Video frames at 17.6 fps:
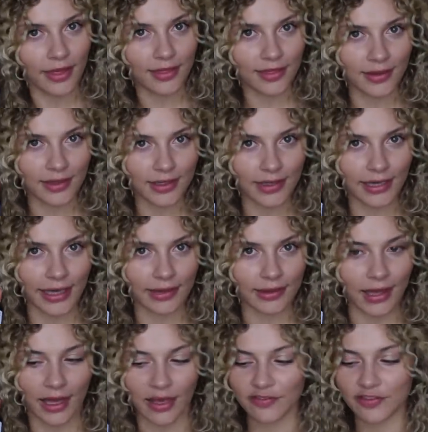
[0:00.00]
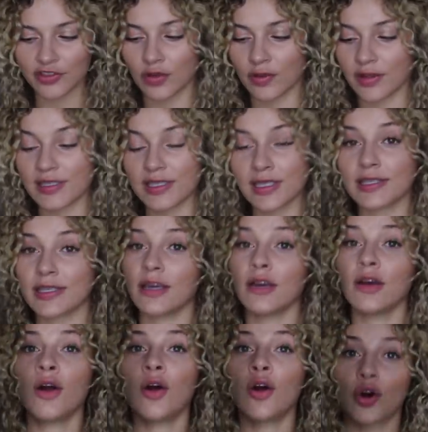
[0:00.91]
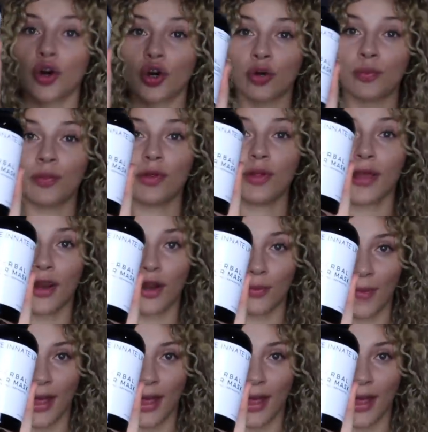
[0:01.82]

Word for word: The Innate Life. So this is the herbal hair